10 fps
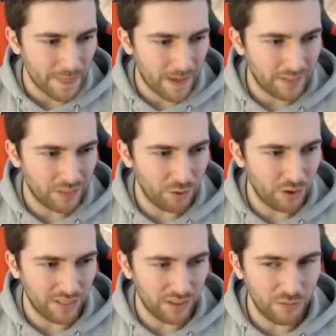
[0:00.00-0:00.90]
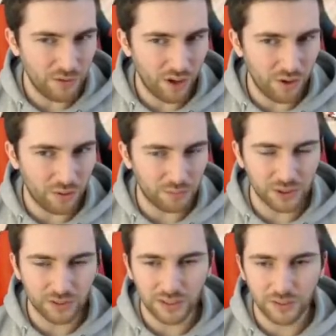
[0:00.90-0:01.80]
I don't, I don't know. I'm
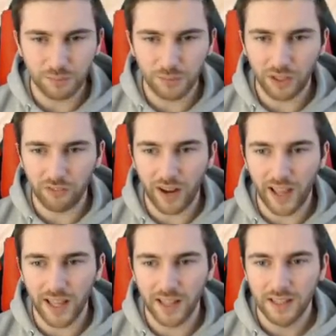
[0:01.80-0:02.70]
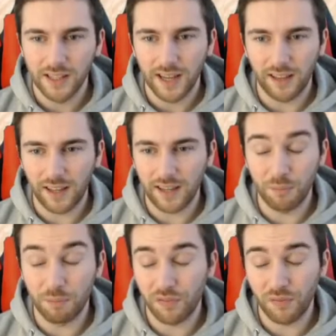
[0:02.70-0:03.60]
sure it was pretty rare. And then
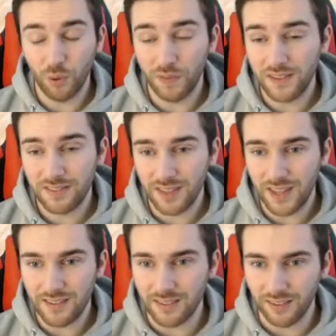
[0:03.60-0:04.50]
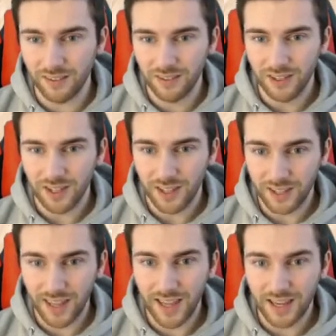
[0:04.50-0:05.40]
before this season,
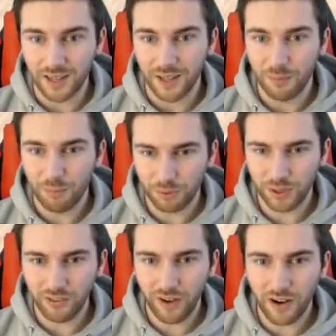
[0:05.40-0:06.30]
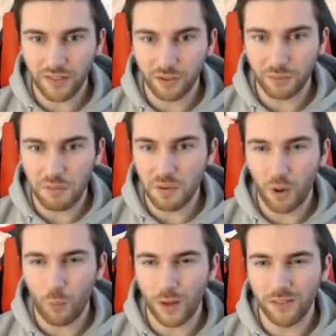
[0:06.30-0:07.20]
again, pretty rare. I think it was maybe
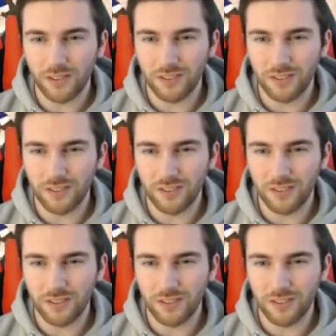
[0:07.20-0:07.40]
like once a